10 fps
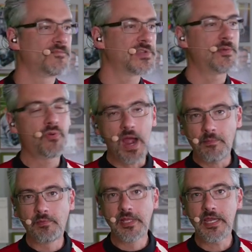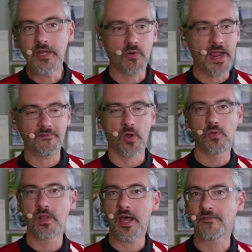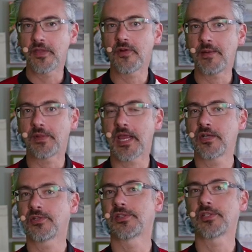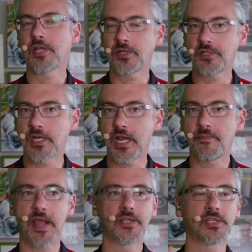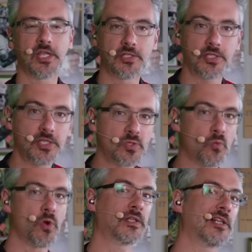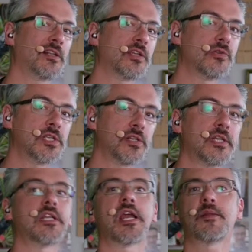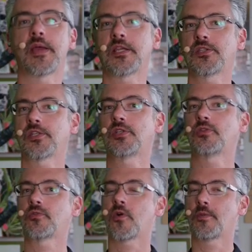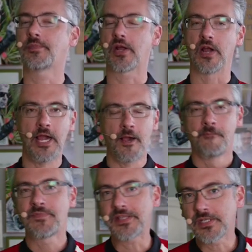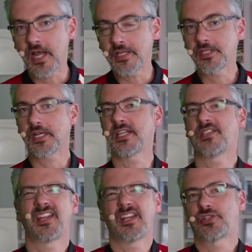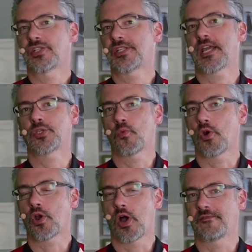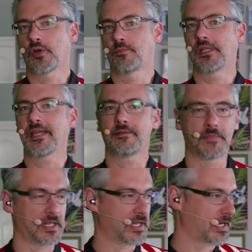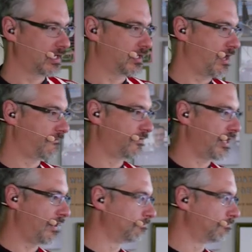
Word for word: You probably don't have a whole lot of other applications that touch the database. It's just this one little utility database that you throw up there. That's nice and easy, and it just takes work off your plate. I like it a lot for that.